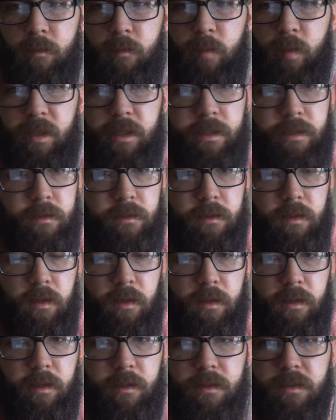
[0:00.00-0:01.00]
But,
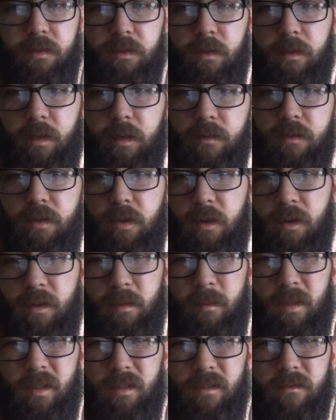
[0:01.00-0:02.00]
I'd like to start out talking
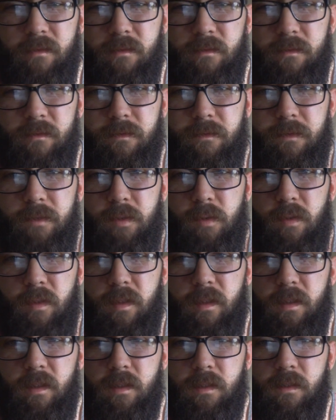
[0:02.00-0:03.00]
about a few
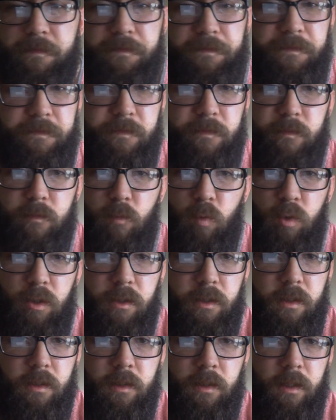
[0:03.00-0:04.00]
things.
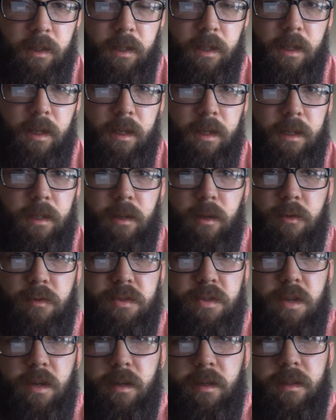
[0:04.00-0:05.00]
One, I was
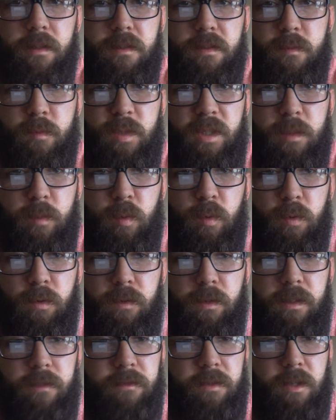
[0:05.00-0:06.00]
talking to some
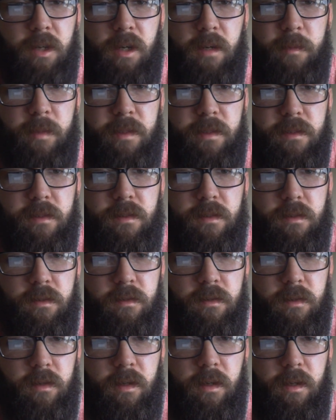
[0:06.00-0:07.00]
people, leaving comments
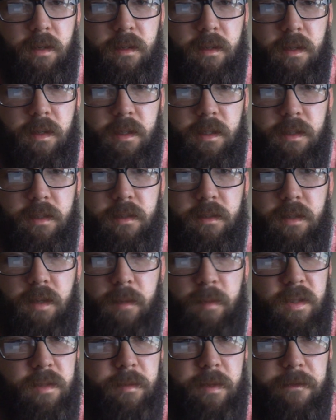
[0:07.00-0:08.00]
on a
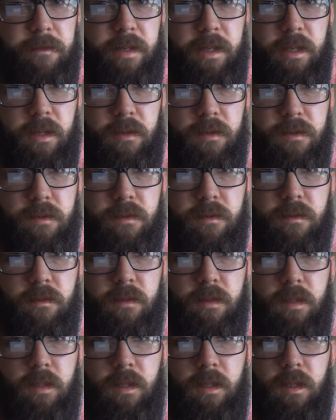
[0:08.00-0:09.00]
couple of my videos
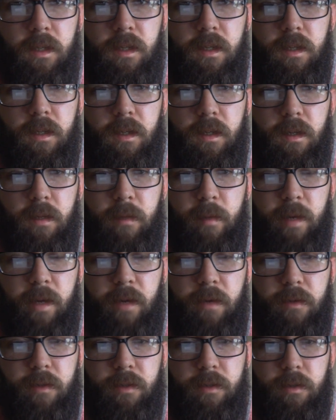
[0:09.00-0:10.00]

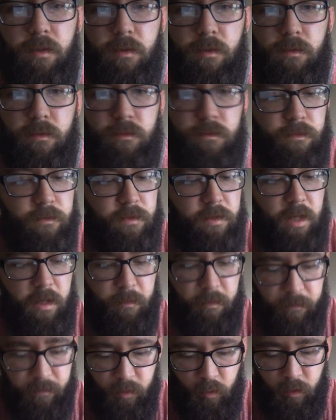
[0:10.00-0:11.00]
about,
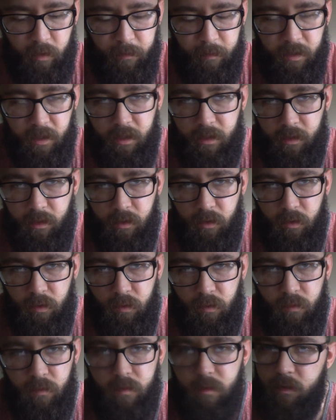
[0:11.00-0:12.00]
type of equipment I
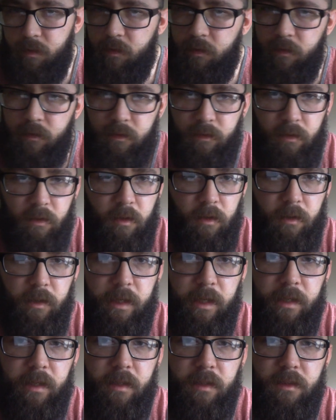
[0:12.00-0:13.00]
use and all
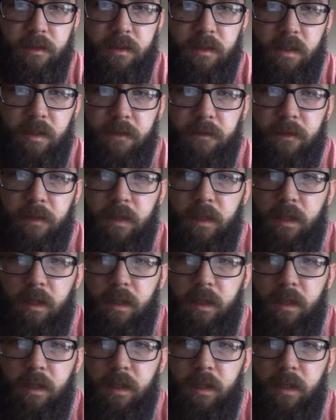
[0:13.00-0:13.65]
that kind of stuff.